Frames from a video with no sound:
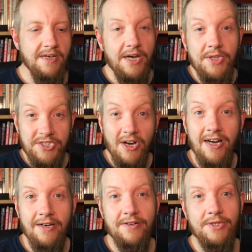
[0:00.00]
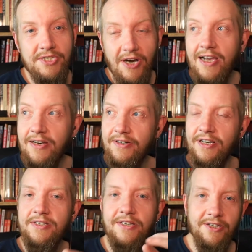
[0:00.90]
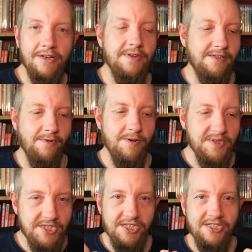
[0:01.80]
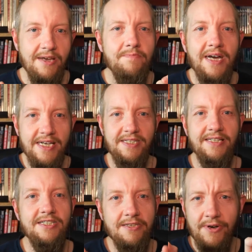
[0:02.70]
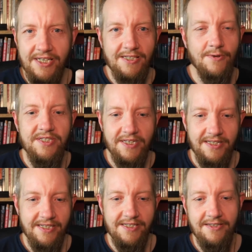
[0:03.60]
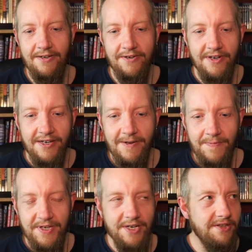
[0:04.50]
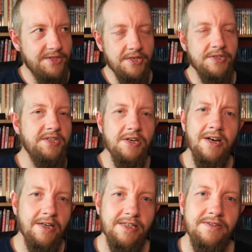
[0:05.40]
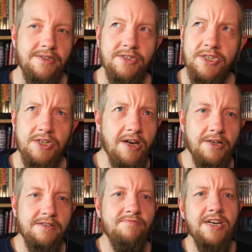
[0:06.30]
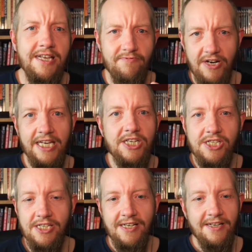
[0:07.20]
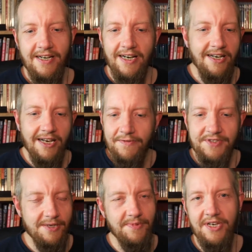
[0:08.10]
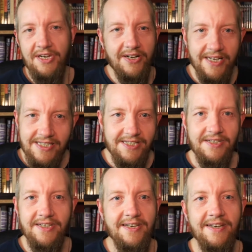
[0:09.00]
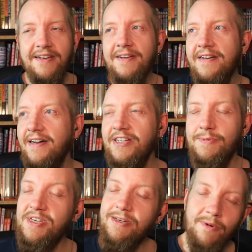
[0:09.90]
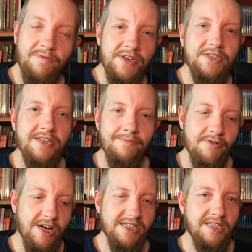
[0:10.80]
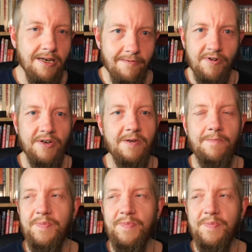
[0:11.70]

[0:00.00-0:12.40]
And the dialogue and the look of this film is just amazing. It's so exquisite. It's so... the dialogue is really rich, and I love some of the lines in there, especially with Vincent Price delivering them.